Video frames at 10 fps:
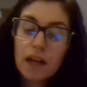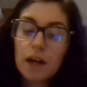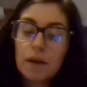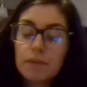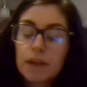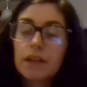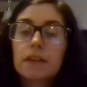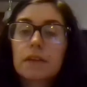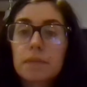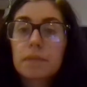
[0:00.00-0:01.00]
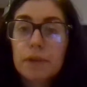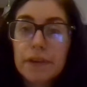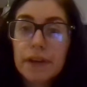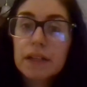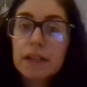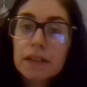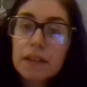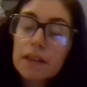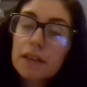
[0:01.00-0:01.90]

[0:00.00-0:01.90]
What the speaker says: Another great